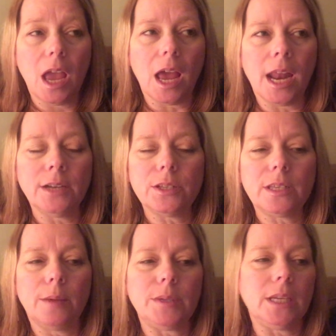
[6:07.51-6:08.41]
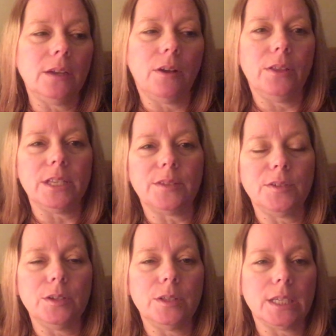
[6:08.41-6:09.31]
I just kept eating all these
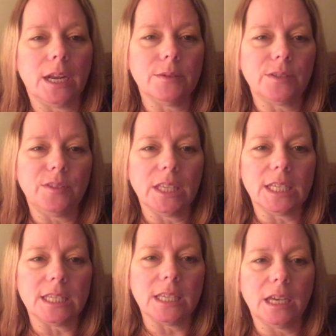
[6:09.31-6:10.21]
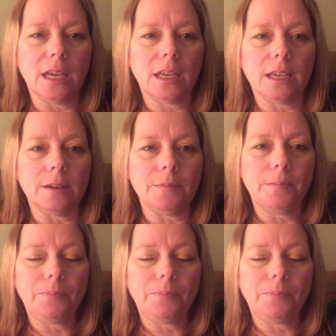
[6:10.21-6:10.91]
foods, and I was feeling sick, and